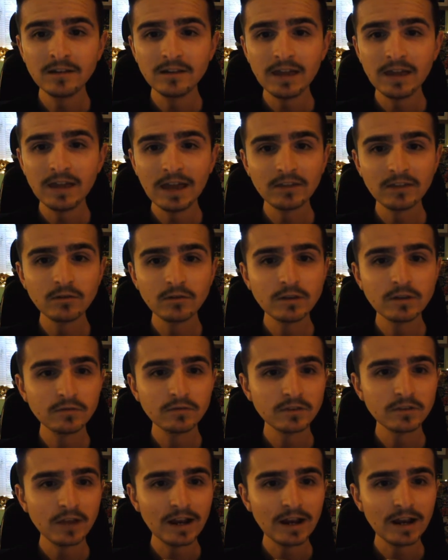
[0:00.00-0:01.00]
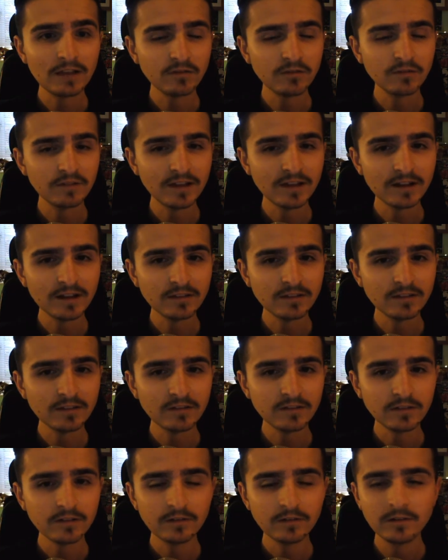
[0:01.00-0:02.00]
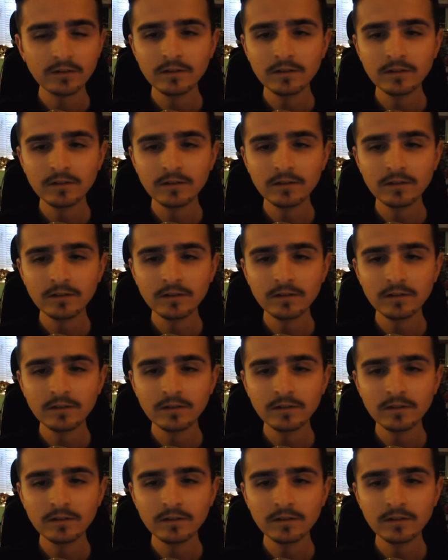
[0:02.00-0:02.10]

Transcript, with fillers: And 2 different dialects of Italian, so